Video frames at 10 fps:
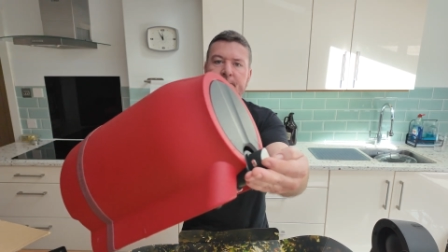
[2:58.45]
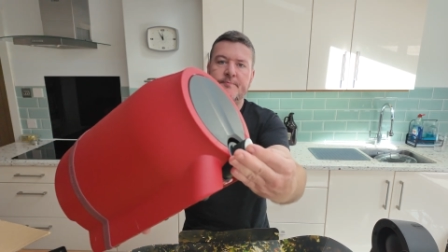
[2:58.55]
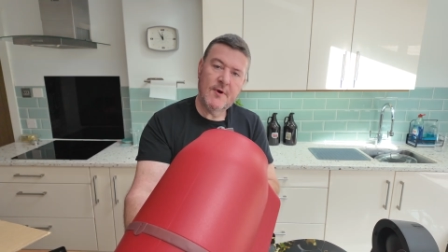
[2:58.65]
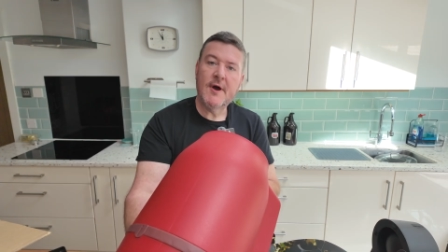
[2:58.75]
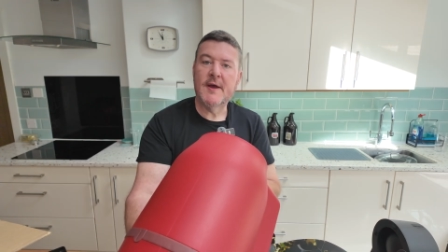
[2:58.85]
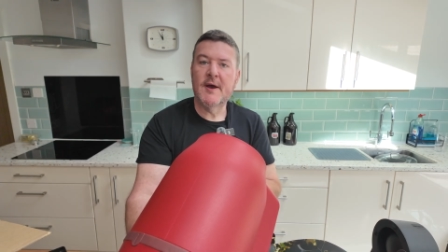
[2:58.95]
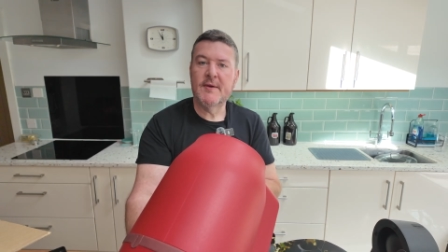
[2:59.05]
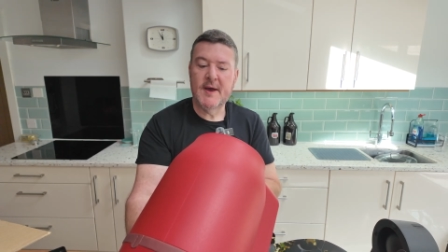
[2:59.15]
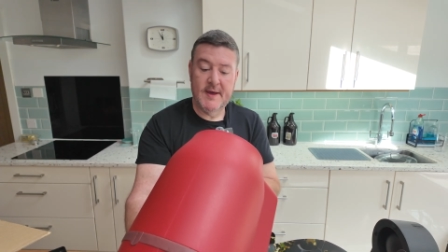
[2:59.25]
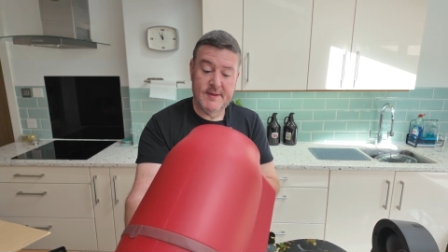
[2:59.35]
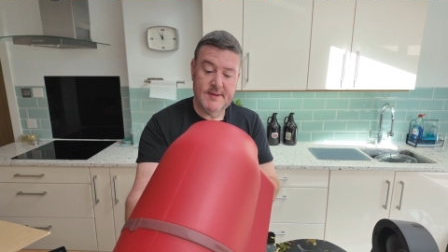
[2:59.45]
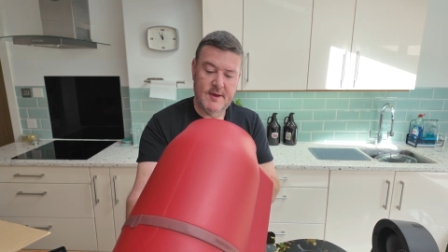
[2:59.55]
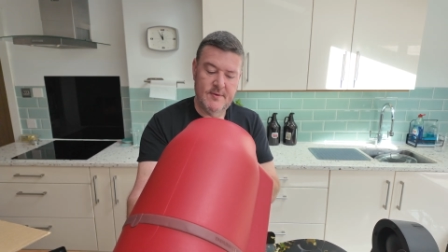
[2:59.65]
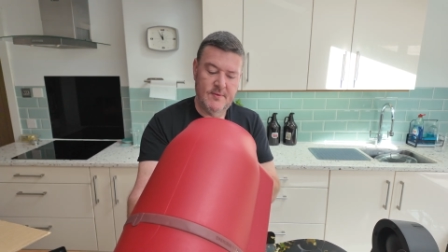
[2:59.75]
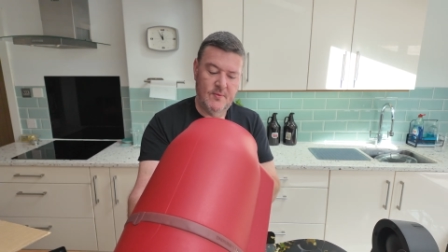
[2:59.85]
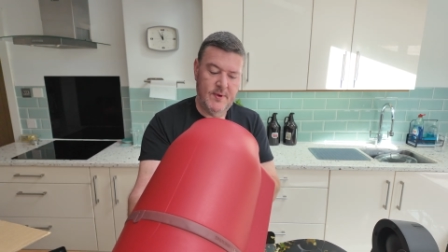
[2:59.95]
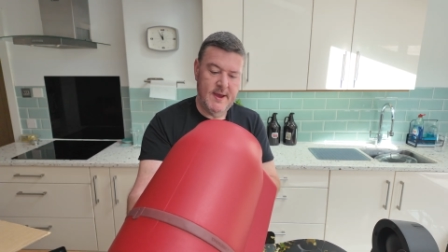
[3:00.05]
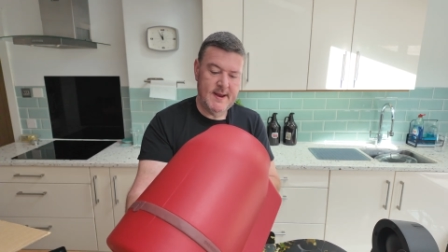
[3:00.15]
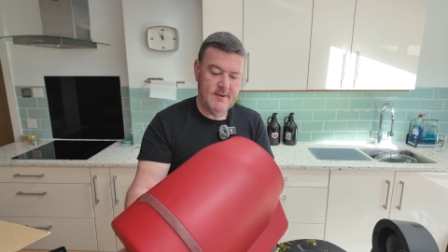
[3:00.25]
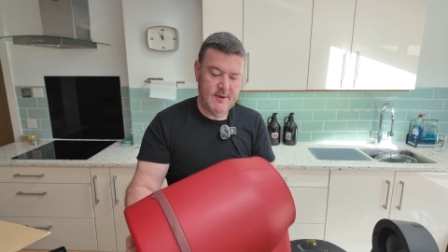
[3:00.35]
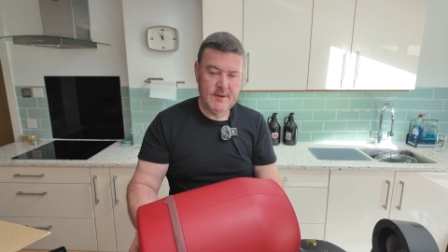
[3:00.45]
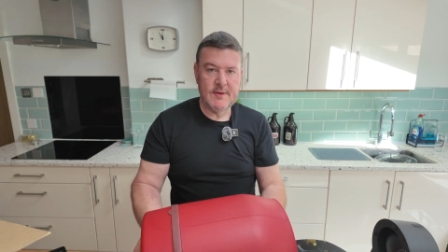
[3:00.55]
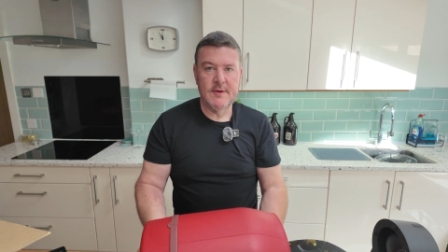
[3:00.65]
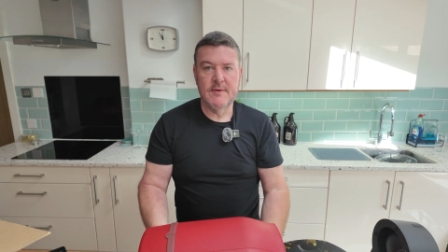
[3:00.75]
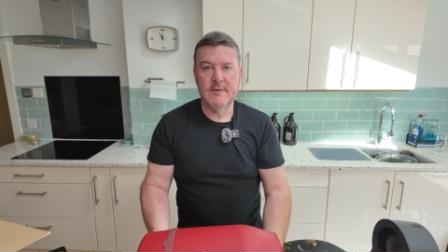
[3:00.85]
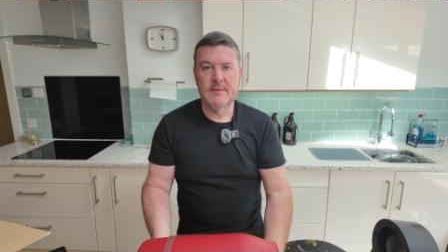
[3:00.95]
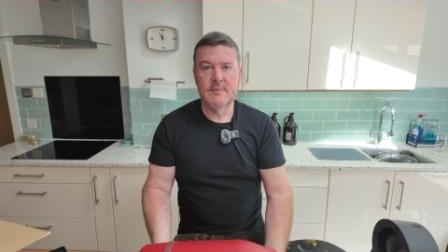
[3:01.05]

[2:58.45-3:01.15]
Right, okay, so we're now going to do